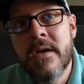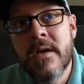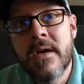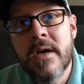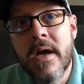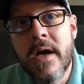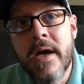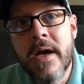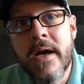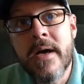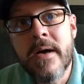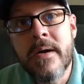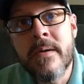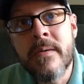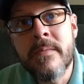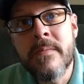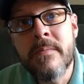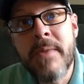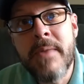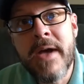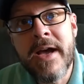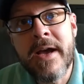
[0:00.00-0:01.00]

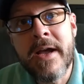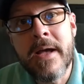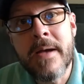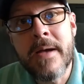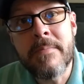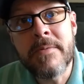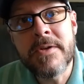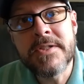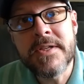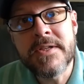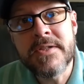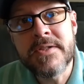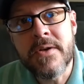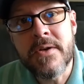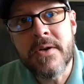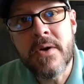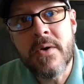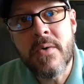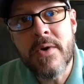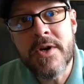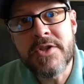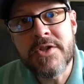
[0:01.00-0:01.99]
Back up because I saw a
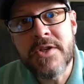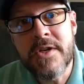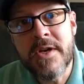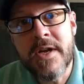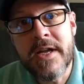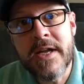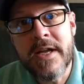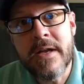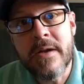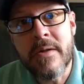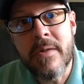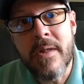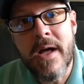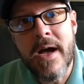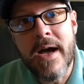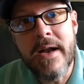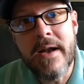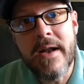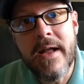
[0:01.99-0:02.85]
question I get a lot.